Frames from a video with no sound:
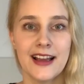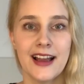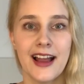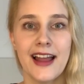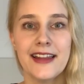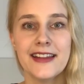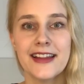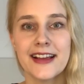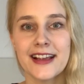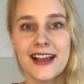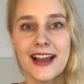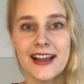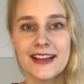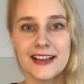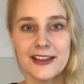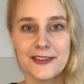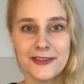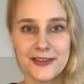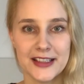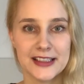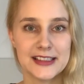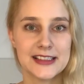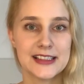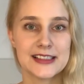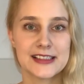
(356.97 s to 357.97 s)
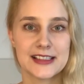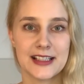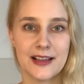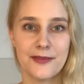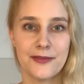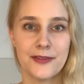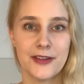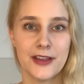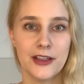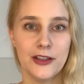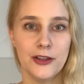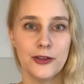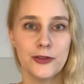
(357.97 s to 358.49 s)
And again, if this is
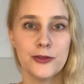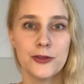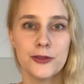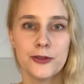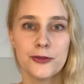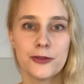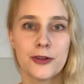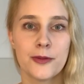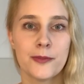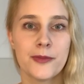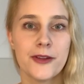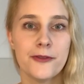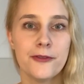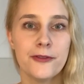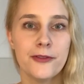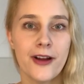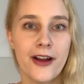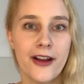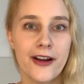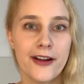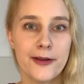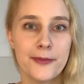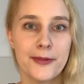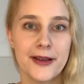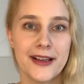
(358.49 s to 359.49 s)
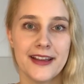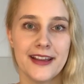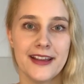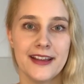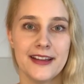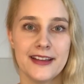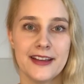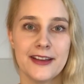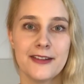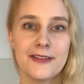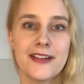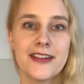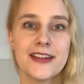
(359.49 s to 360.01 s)
something you do from the very
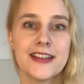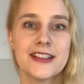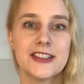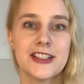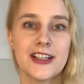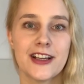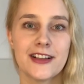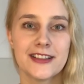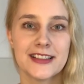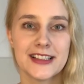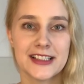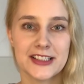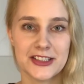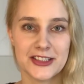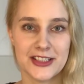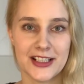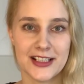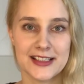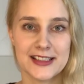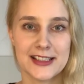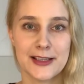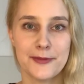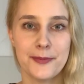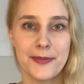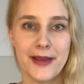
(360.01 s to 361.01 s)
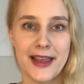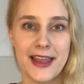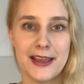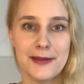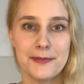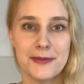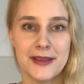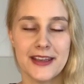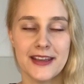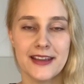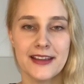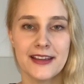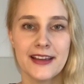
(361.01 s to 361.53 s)
beginning when the child is just a
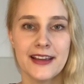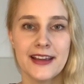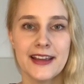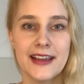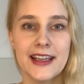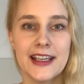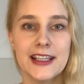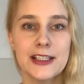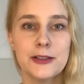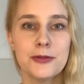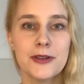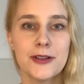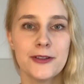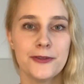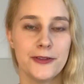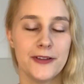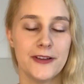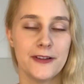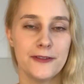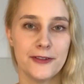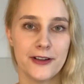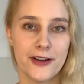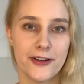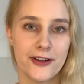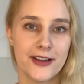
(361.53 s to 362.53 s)
baby, it will feel very